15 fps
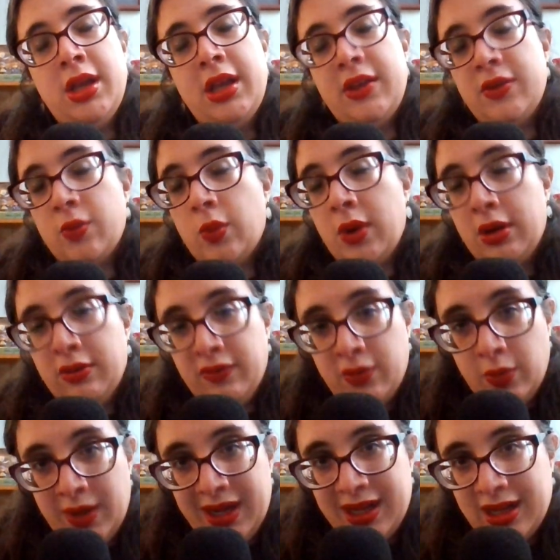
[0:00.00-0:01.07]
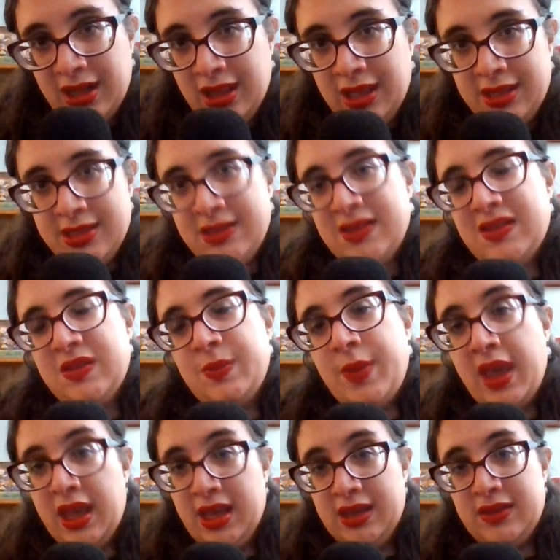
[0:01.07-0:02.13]
is a wonderful way to cleanse a
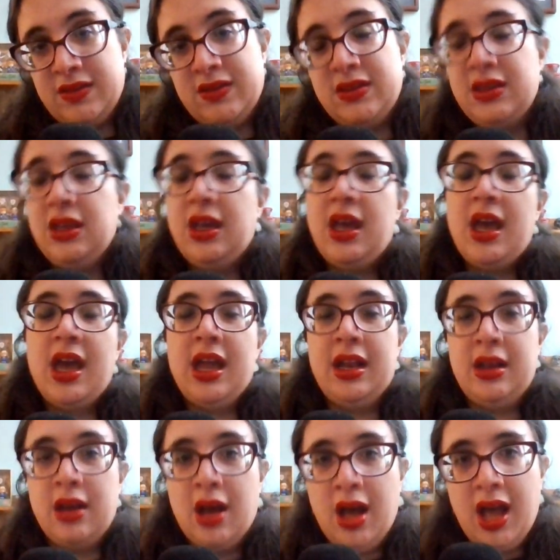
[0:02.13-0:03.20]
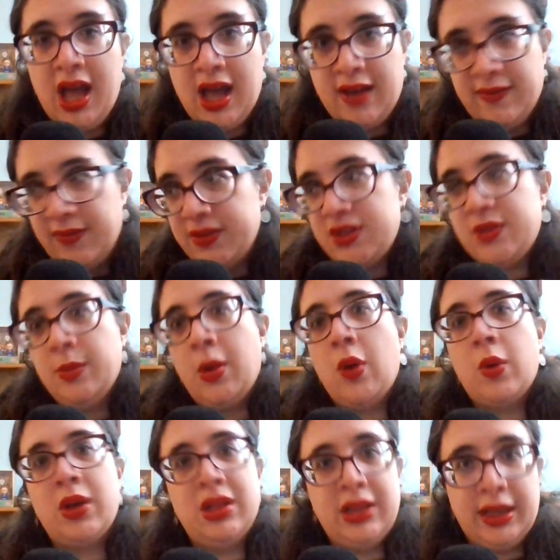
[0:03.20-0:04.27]
space and not have
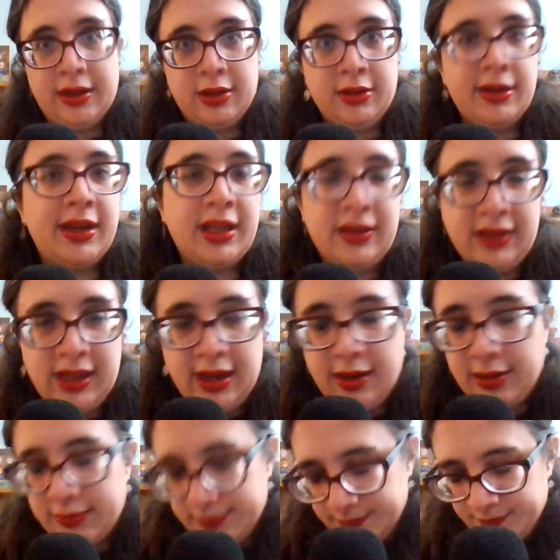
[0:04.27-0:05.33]
smoke lingering in the air.